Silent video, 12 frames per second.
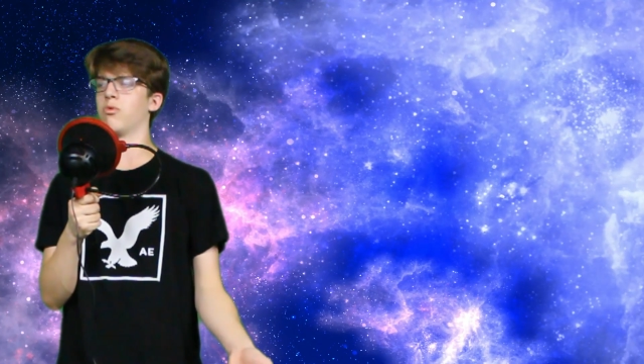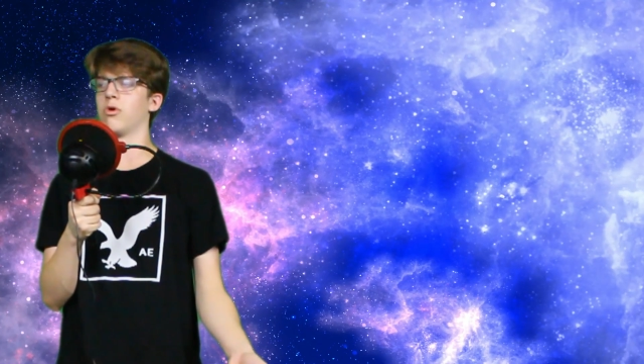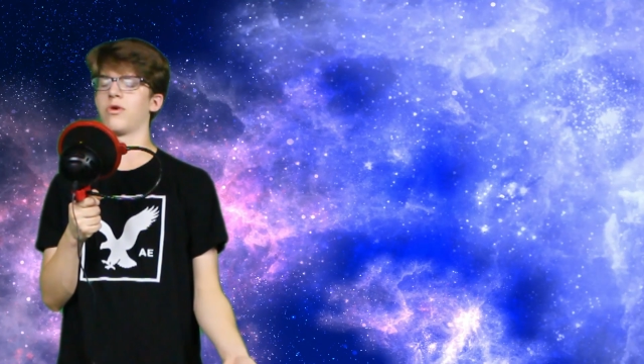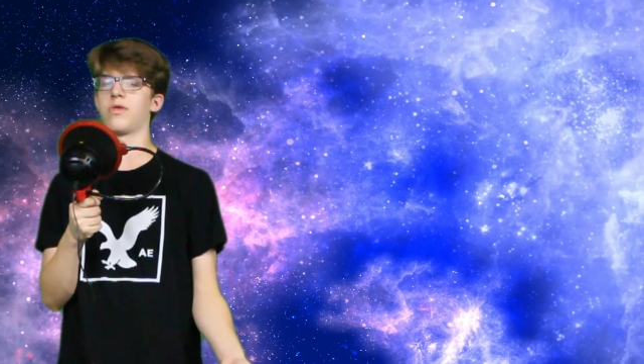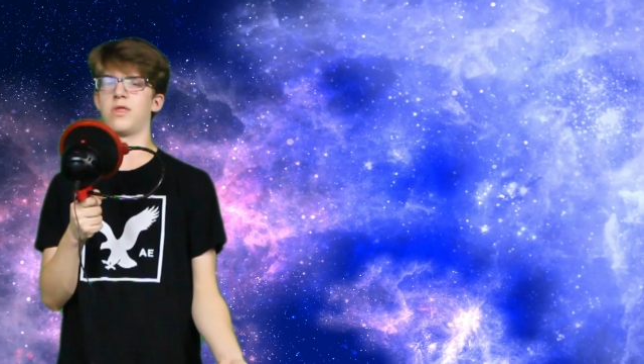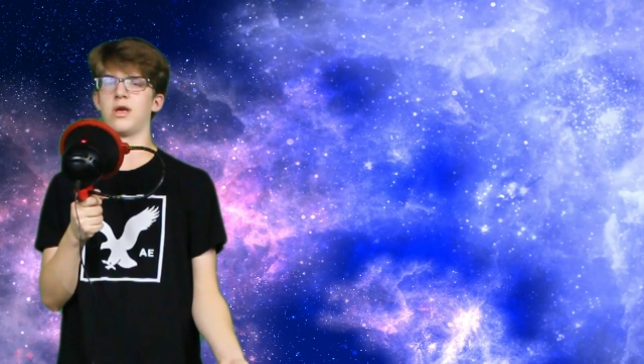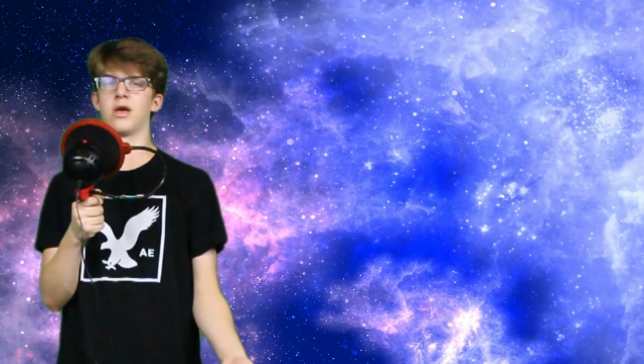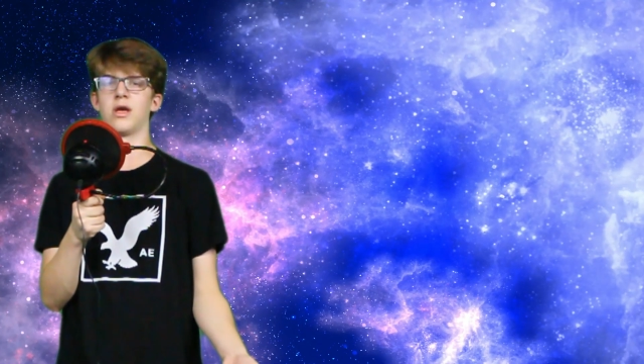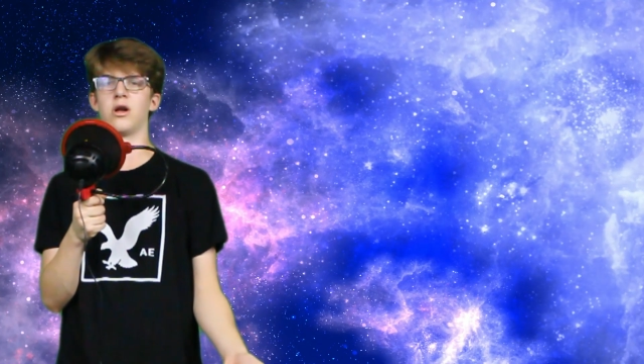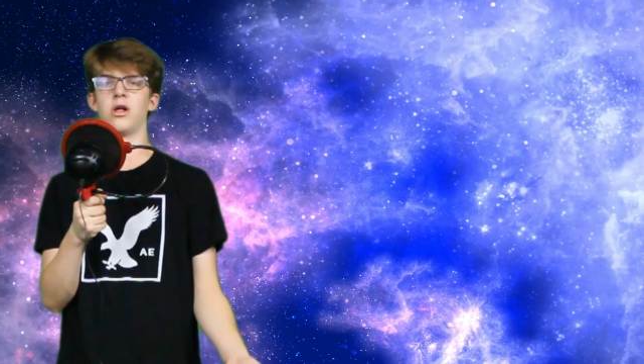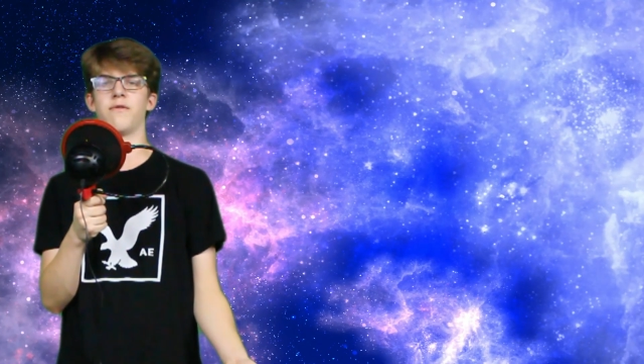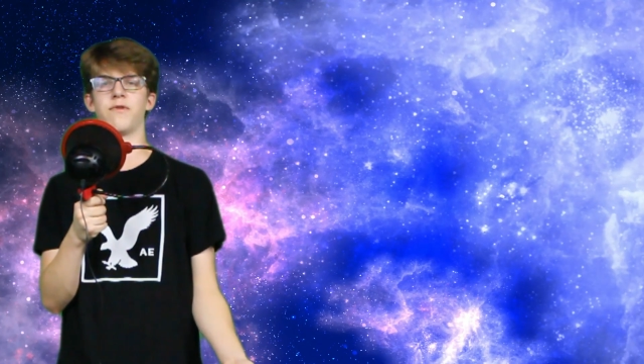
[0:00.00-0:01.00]
worst thing
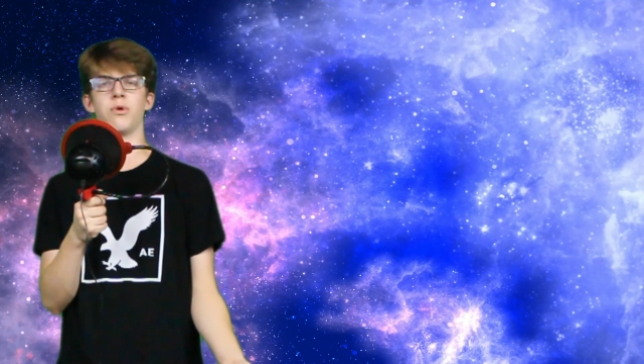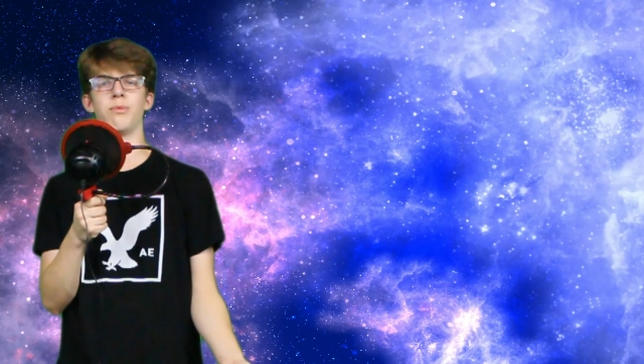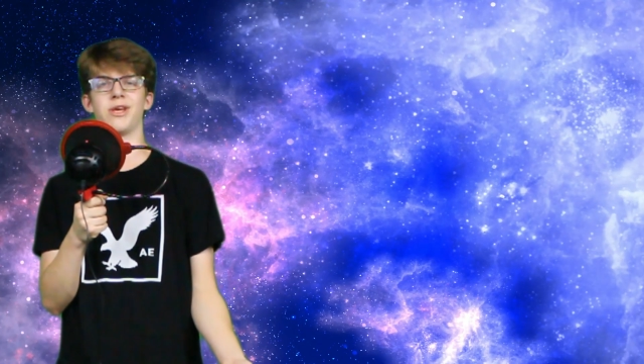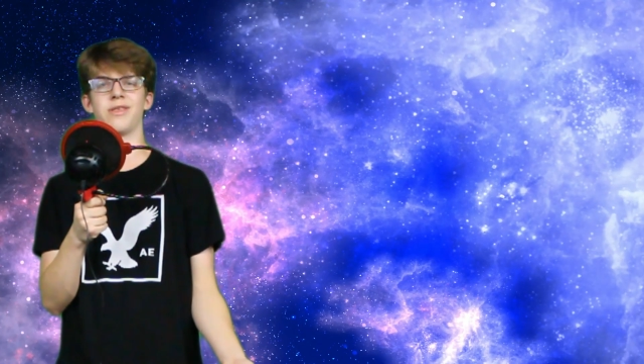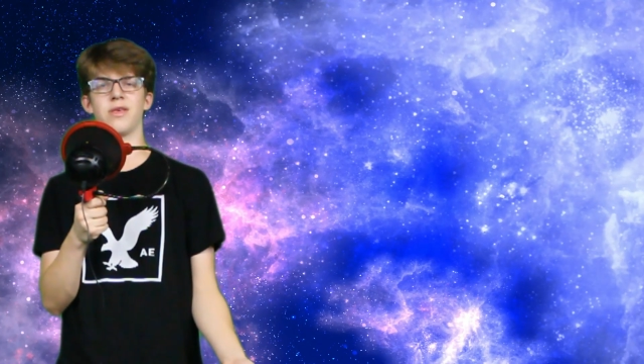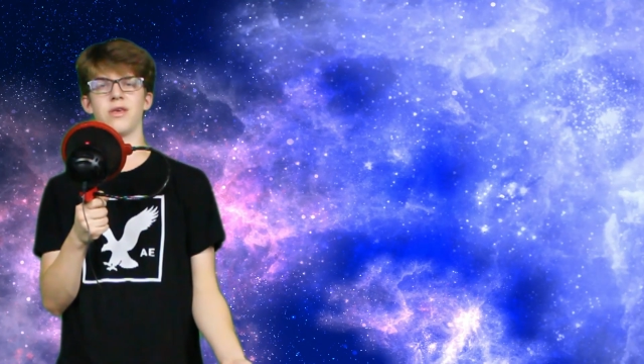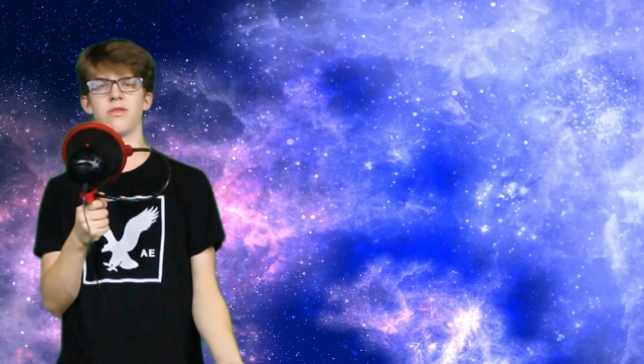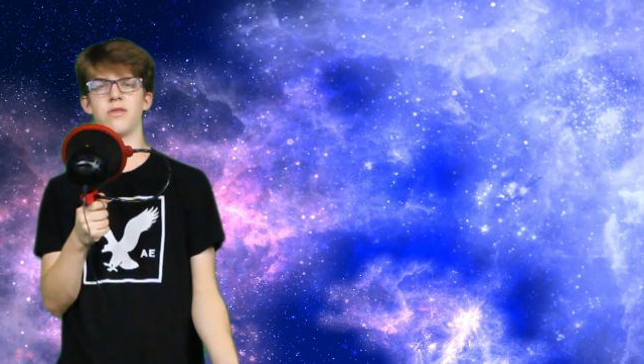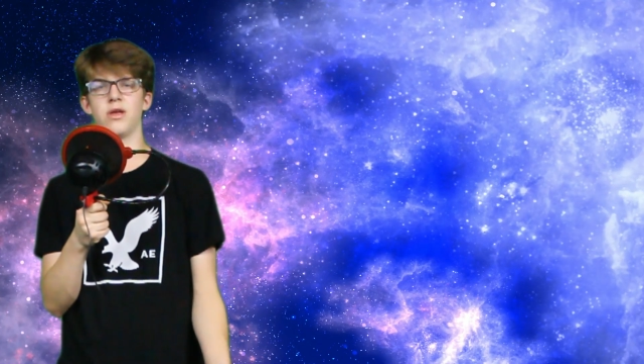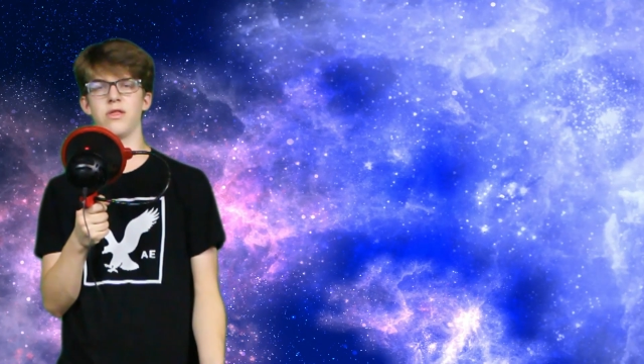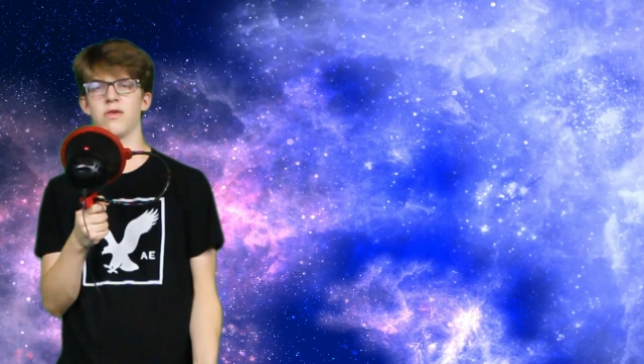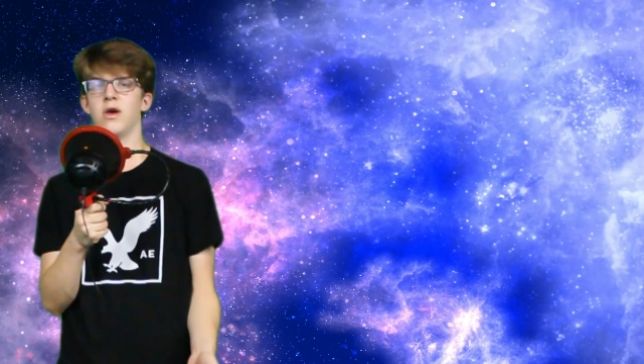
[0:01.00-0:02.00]
in all of human
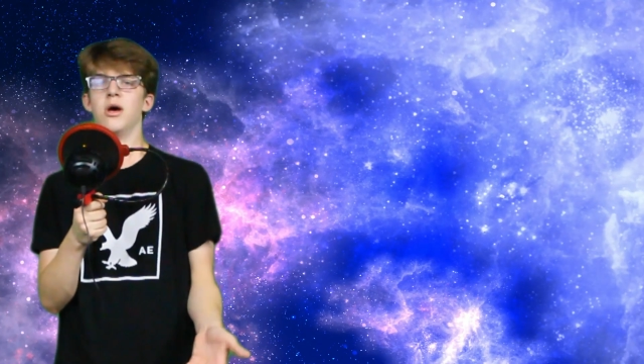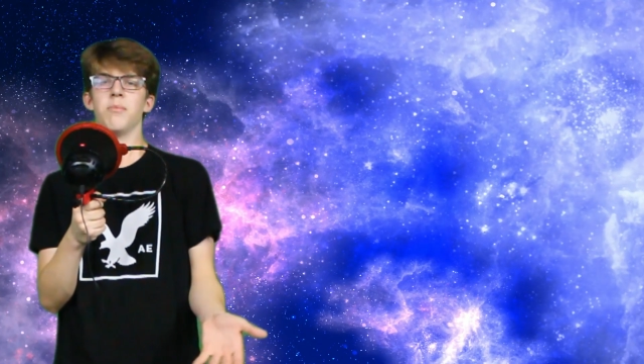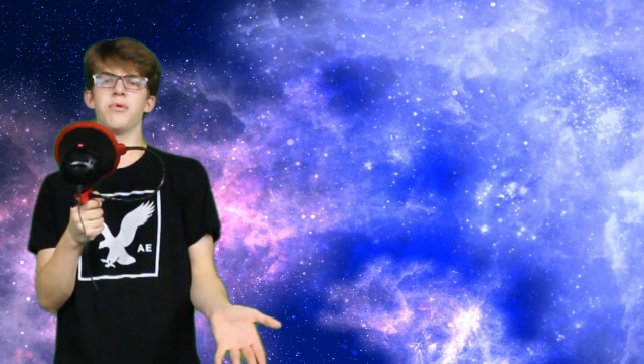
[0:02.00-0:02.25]
existence,